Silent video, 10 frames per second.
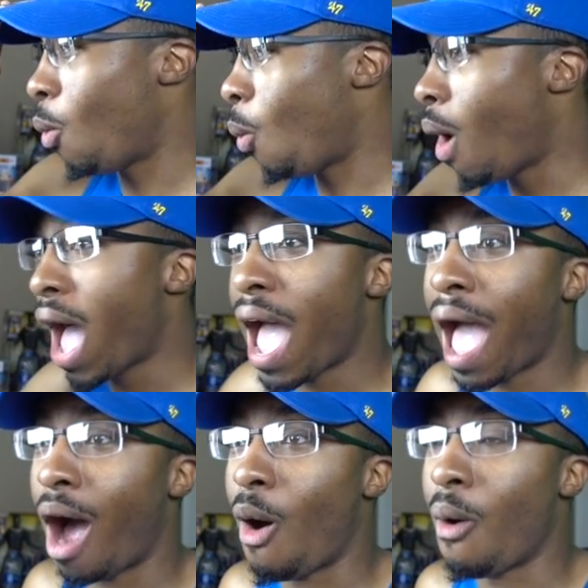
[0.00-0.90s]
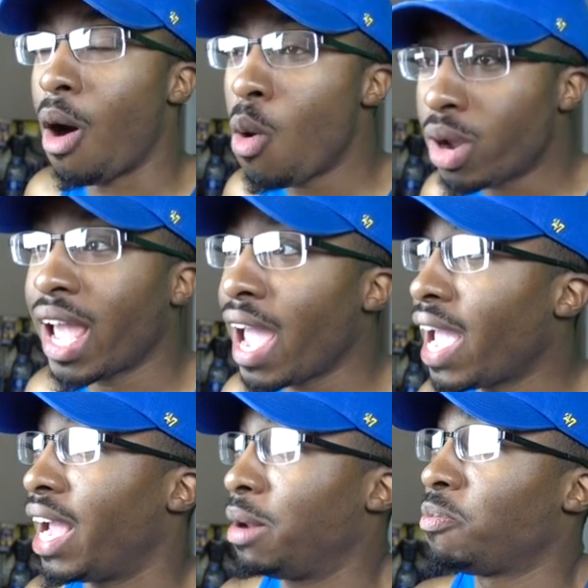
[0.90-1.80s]
Wow.
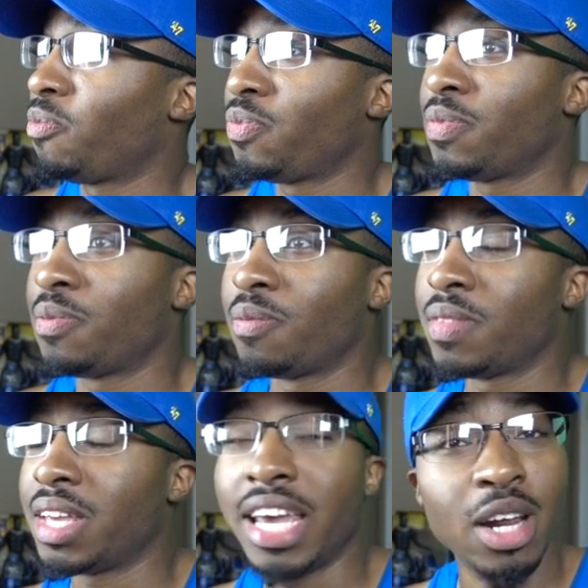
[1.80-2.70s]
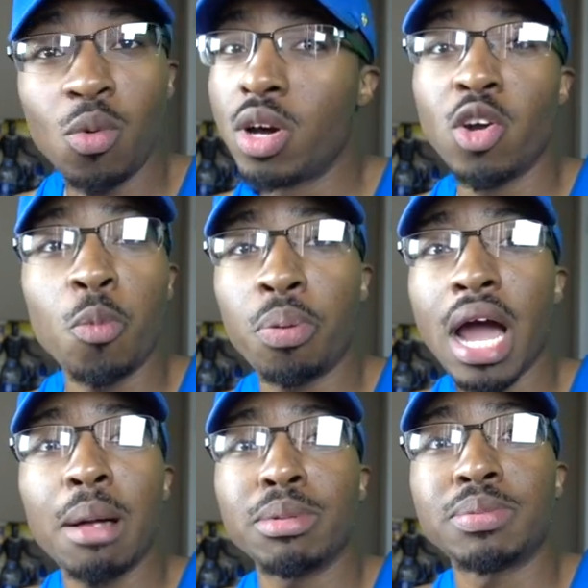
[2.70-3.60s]
Okay. He didn't want no
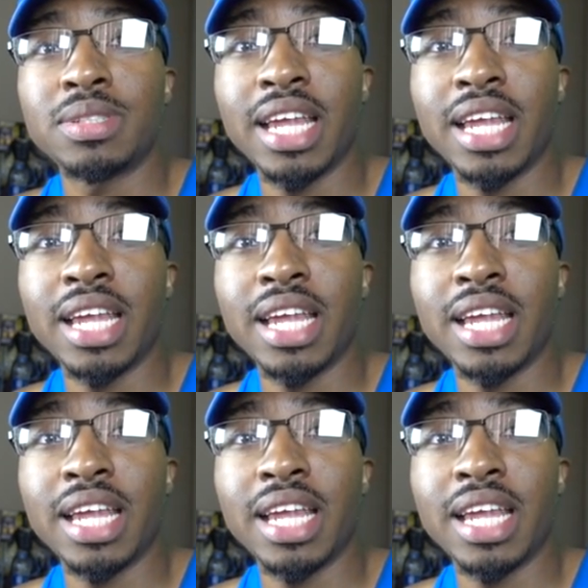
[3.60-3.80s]
problems